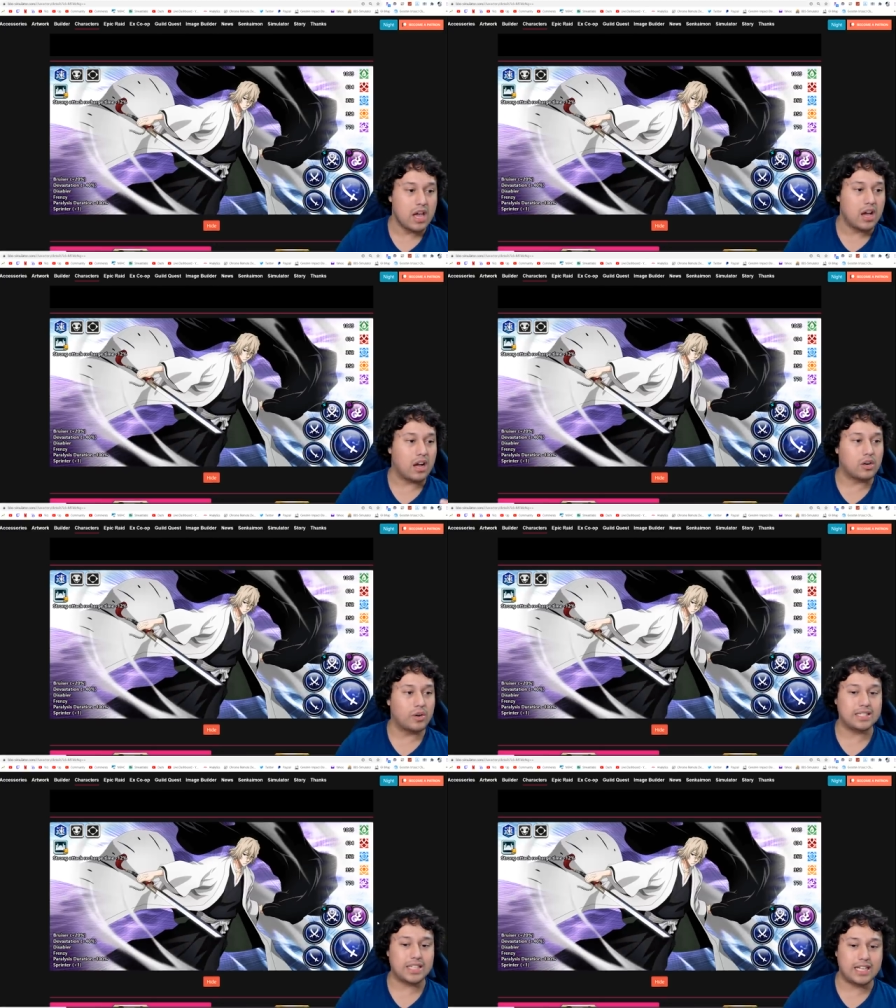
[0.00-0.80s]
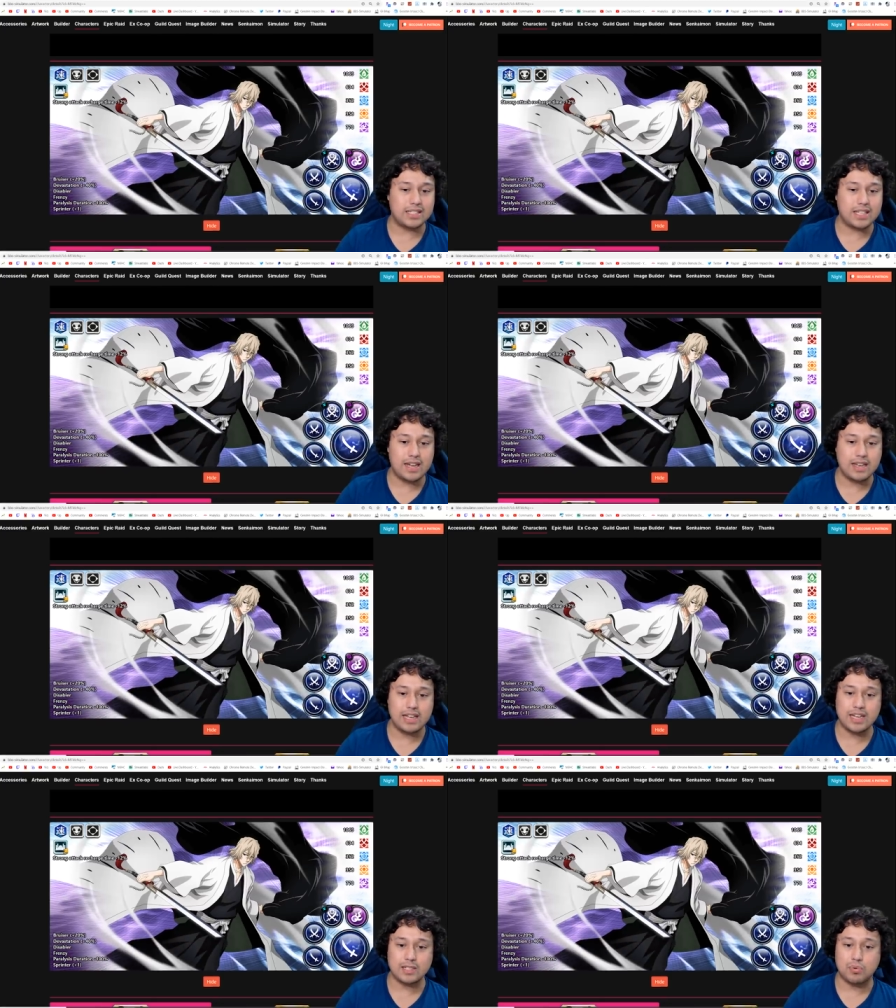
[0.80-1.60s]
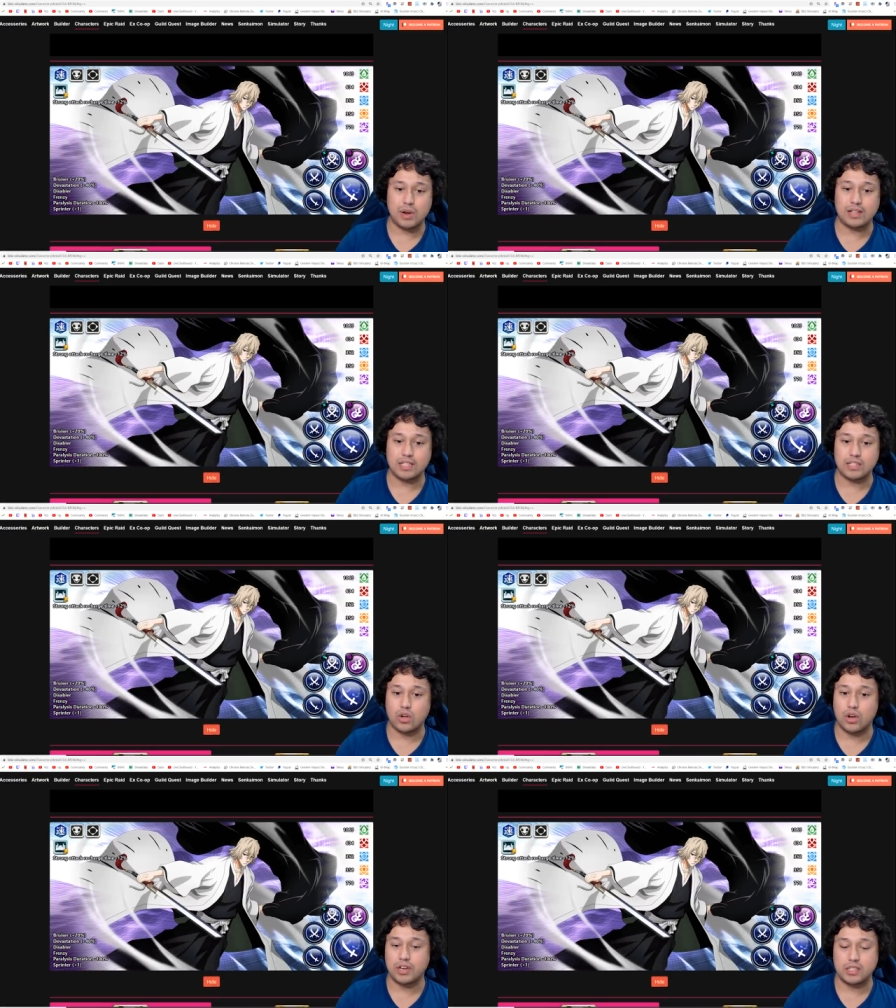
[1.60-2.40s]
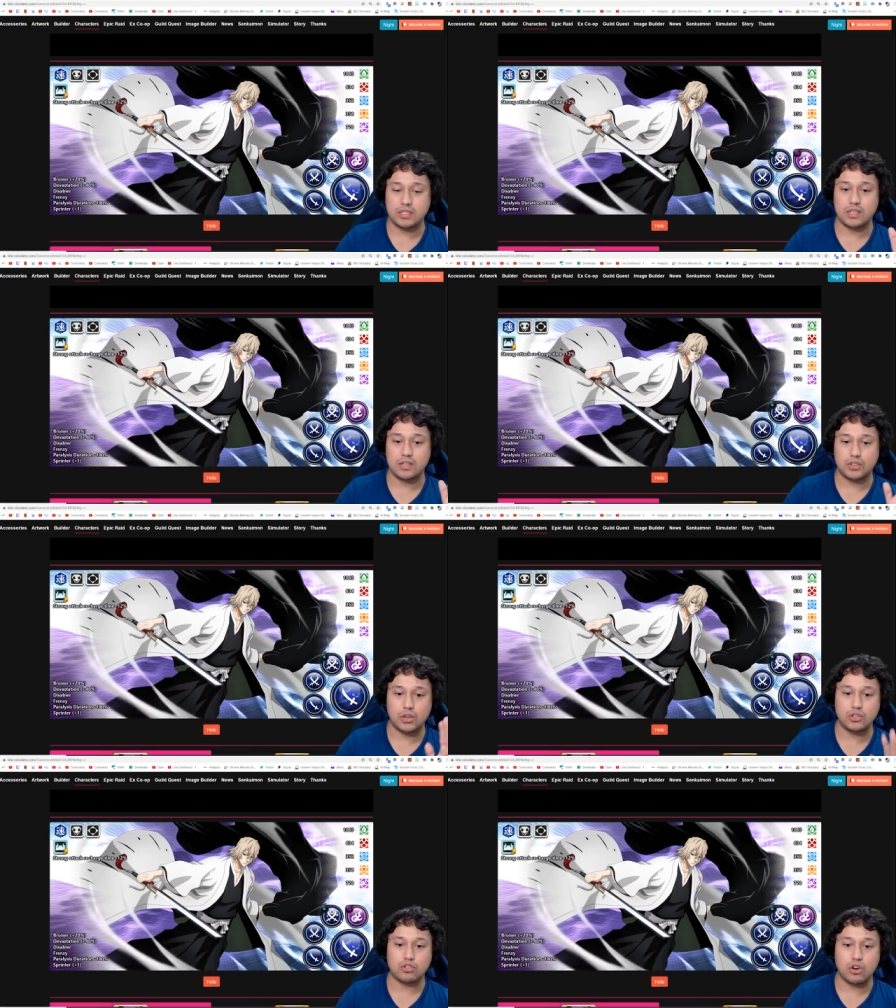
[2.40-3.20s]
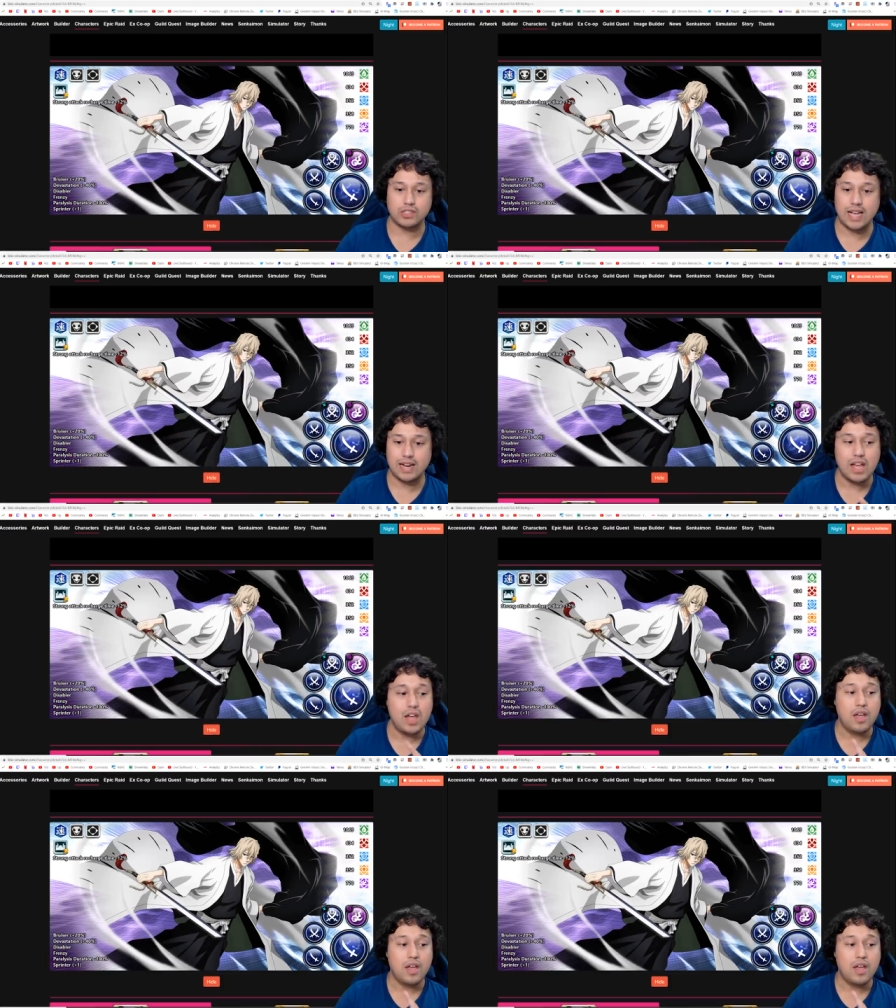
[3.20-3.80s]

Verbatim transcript: Uh, going into Kisuke, he has paralysis on his third strong attack.